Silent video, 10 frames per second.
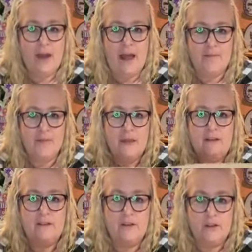Okay,
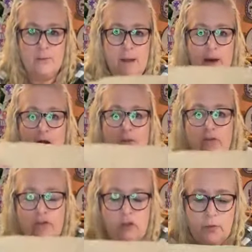so to do my
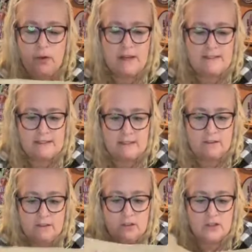bow, super easy.
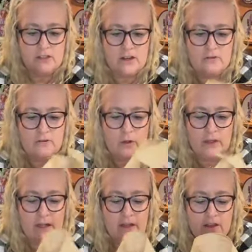You're just going to
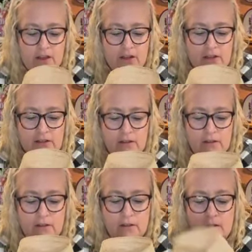fold it in thirds,
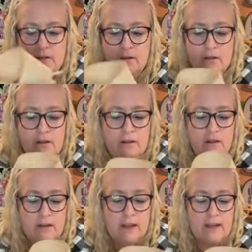
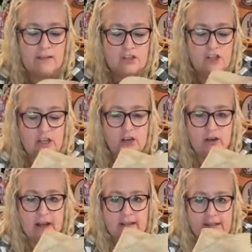kind of cheat
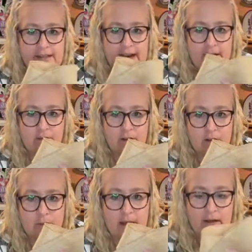your ends down a
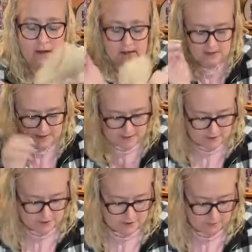little bit, and
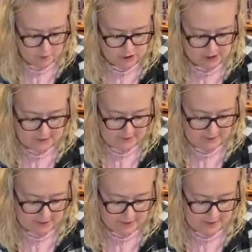then just mush it
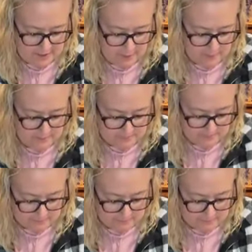down on your table.